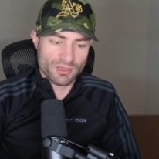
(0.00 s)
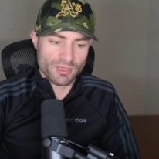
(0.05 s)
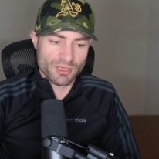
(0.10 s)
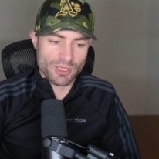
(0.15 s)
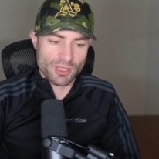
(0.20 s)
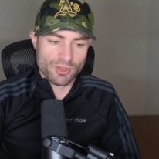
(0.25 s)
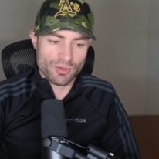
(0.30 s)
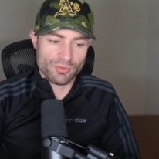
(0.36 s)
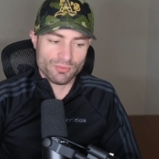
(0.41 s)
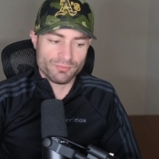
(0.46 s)
You
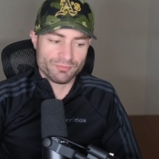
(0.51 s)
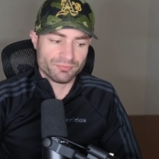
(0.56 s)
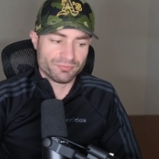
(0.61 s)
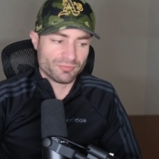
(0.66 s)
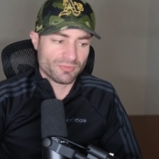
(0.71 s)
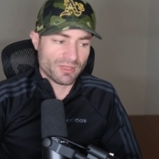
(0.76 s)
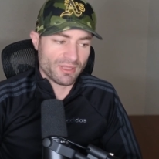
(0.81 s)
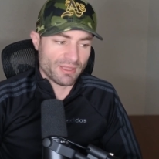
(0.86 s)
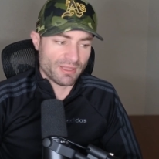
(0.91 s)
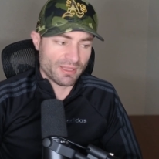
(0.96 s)
know,
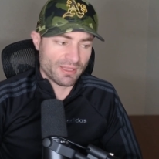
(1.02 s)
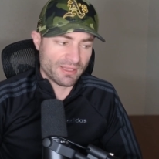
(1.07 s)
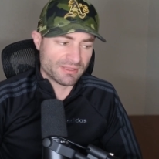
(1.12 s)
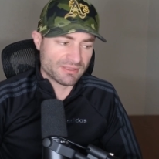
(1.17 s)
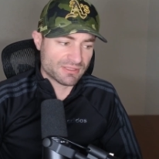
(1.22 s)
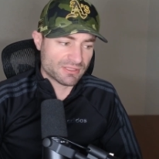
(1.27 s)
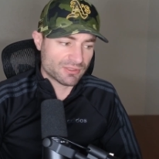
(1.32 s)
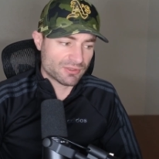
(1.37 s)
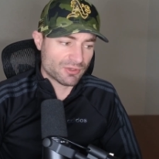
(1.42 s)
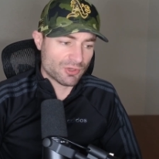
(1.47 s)

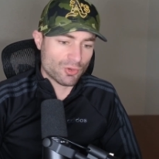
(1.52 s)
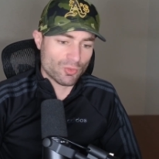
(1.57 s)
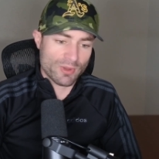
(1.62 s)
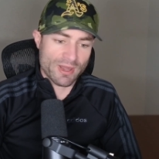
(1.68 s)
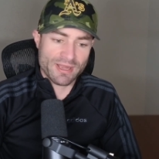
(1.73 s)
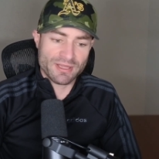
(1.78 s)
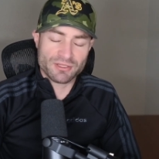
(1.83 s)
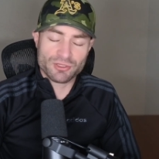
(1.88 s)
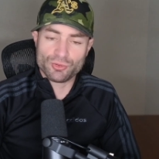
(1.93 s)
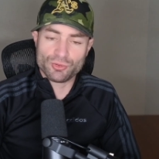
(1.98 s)
it's
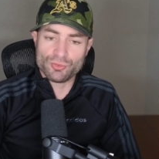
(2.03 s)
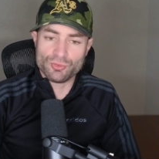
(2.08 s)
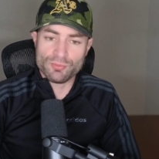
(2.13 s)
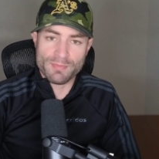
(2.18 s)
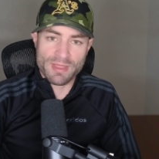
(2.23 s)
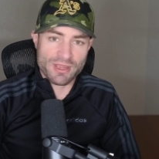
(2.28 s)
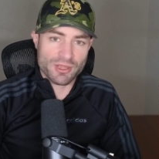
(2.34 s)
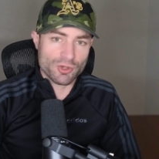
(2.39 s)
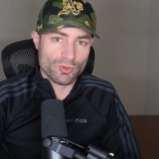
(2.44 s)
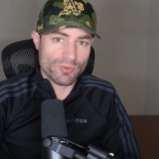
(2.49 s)
great to
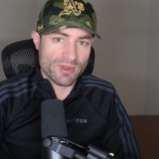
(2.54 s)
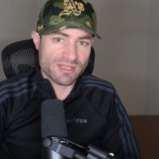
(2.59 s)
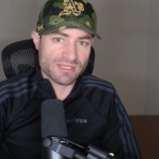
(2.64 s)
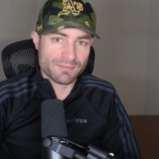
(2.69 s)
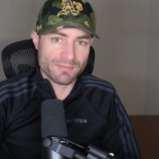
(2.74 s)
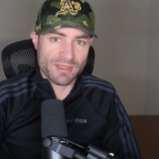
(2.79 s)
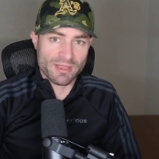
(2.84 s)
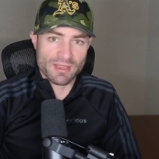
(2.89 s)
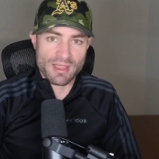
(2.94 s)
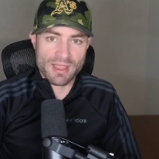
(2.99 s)
make your
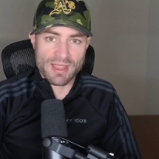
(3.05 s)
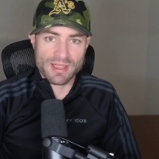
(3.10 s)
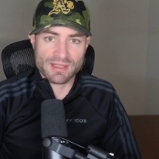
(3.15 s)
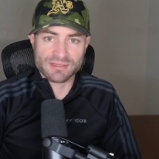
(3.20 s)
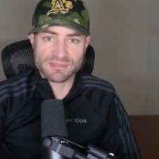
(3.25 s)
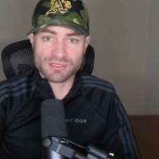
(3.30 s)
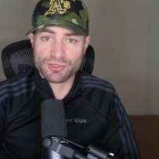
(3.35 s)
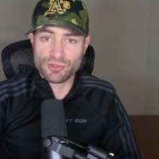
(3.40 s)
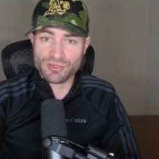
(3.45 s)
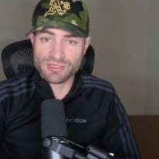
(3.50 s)
resume
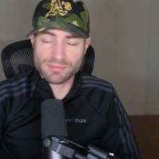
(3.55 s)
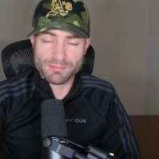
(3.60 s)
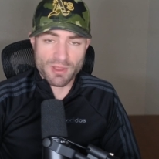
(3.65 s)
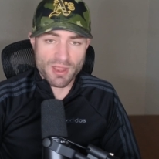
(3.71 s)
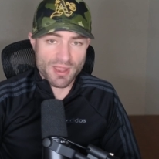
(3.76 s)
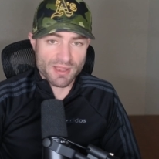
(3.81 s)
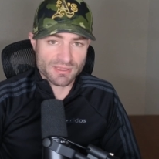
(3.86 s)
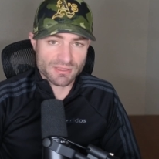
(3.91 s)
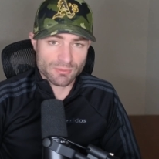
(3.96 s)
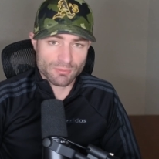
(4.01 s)
as good as
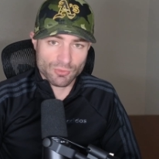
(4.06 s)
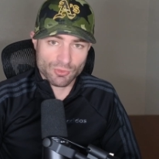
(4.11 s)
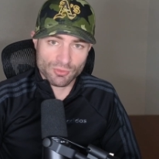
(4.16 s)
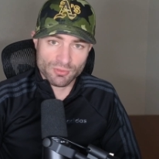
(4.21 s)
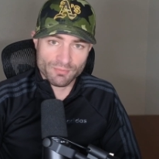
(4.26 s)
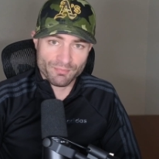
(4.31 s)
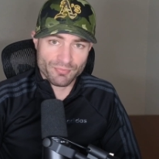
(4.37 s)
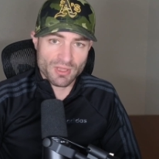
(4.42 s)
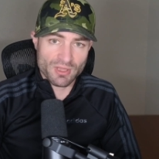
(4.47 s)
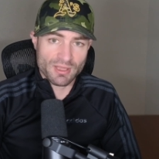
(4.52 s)

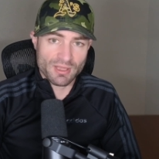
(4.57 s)
possible.